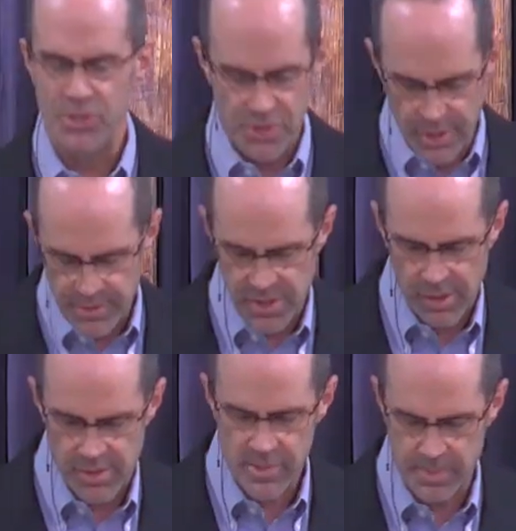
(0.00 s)
new to
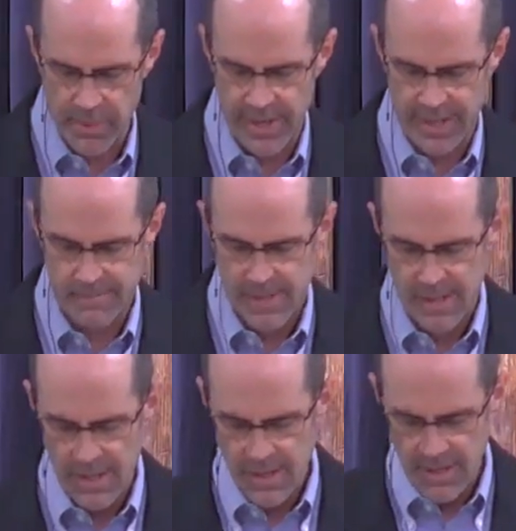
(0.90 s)
you this morning.
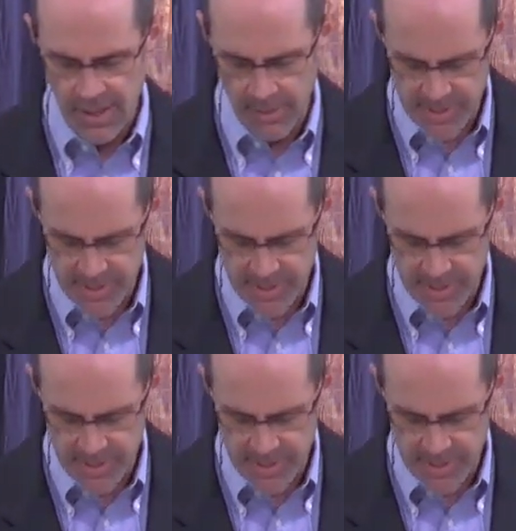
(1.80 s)
He was a